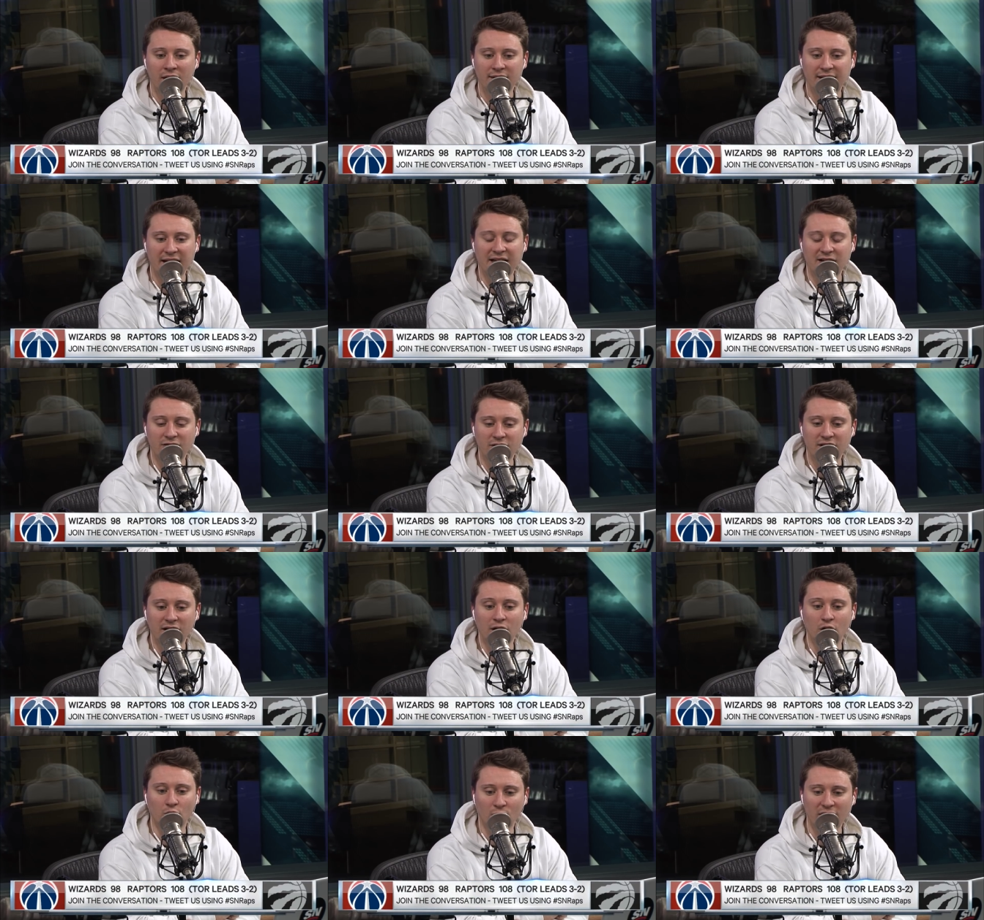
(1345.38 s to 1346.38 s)
that he
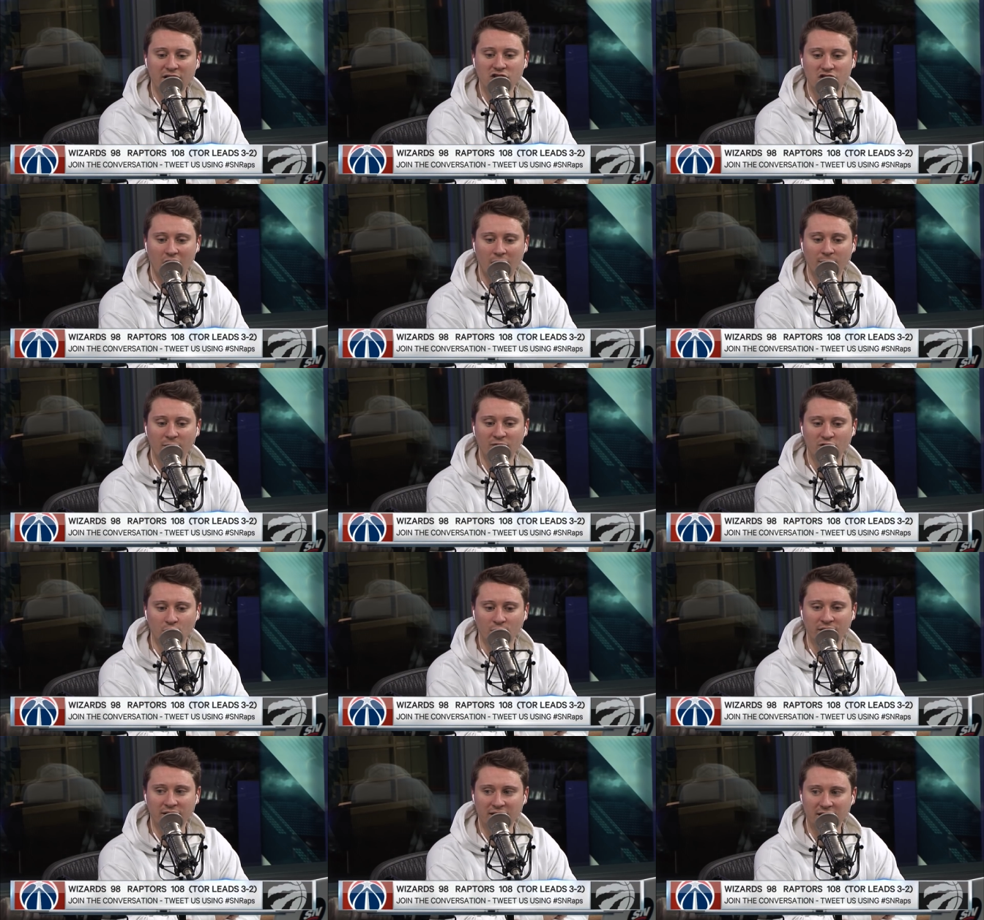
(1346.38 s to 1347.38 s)
did a great job of
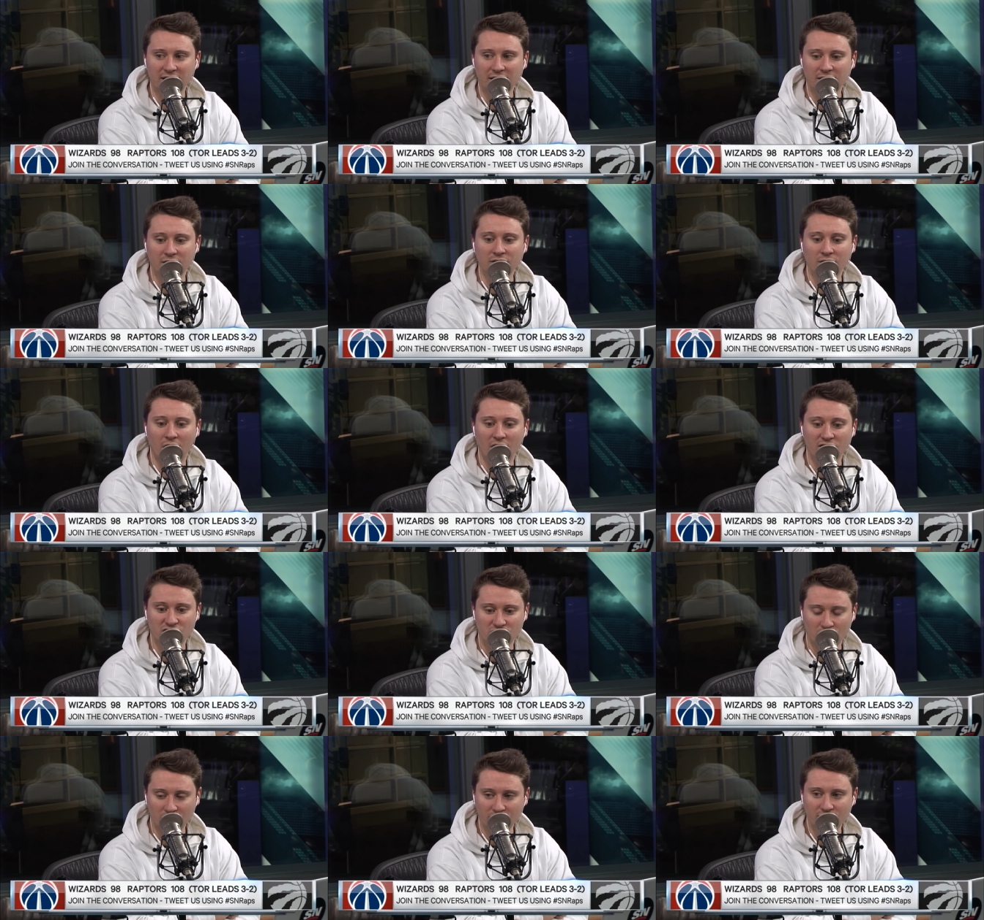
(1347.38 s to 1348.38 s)
doing the
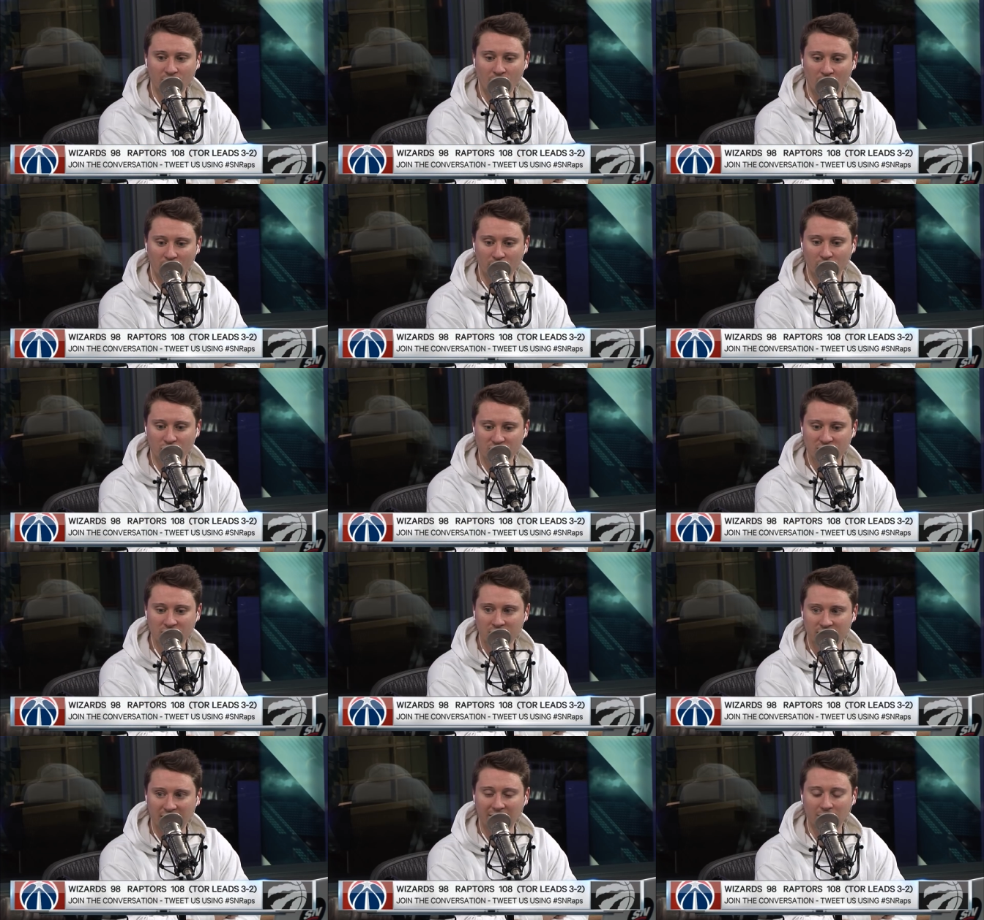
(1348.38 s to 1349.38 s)
assertive DeMar
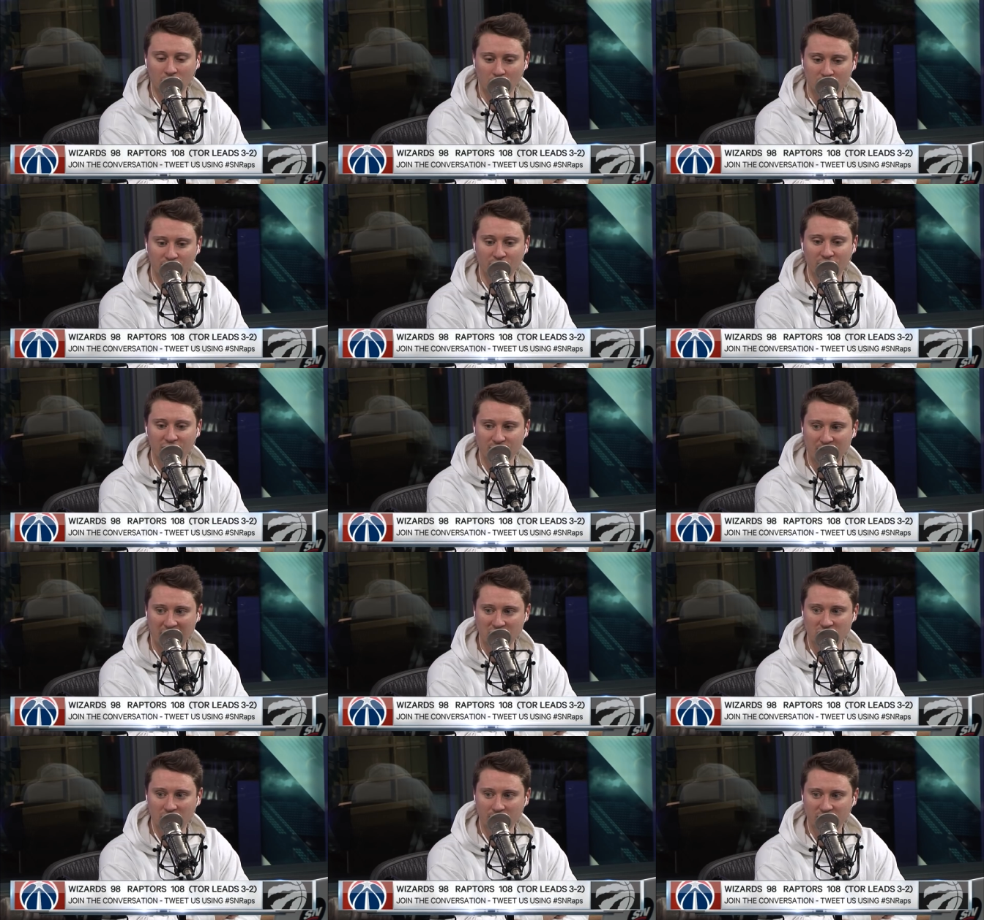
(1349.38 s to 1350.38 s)
DeRozan that looked for his
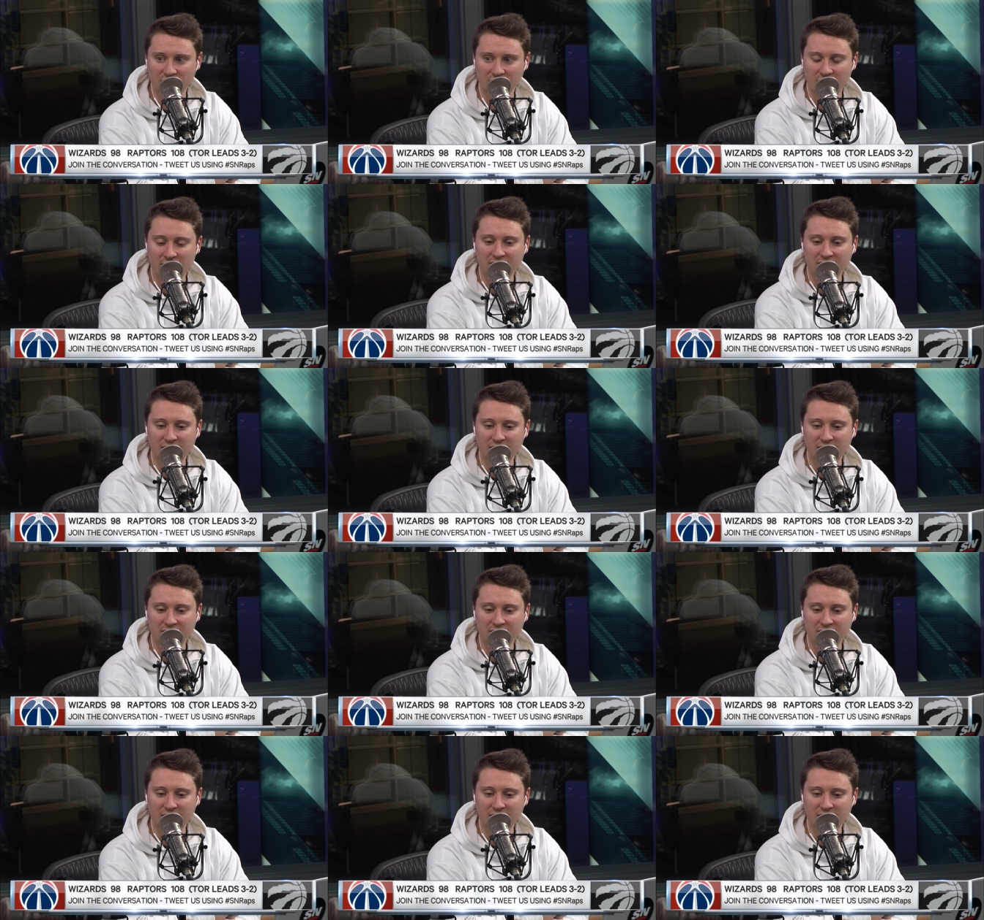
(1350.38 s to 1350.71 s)
matchups,